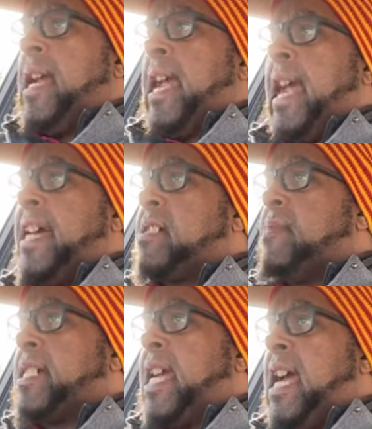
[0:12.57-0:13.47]
Heck
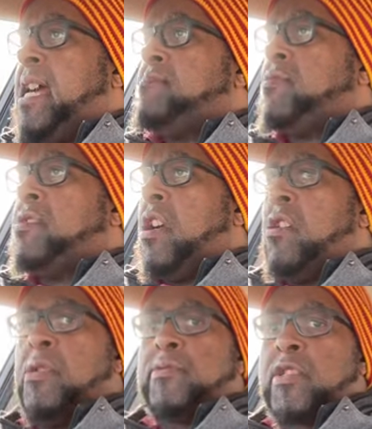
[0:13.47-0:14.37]
of a game, you
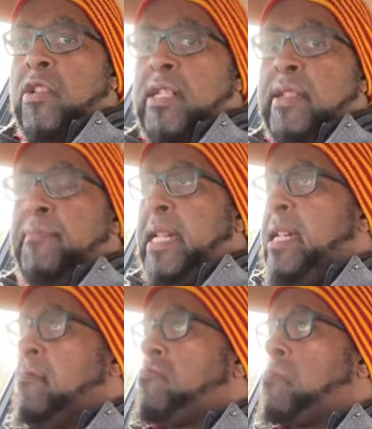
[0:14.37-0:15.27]
know it was going to
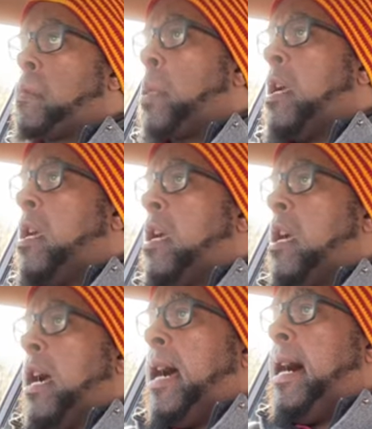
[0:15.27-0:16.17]
be.
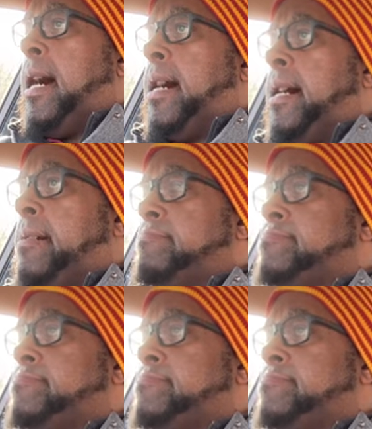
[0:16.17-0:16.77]
There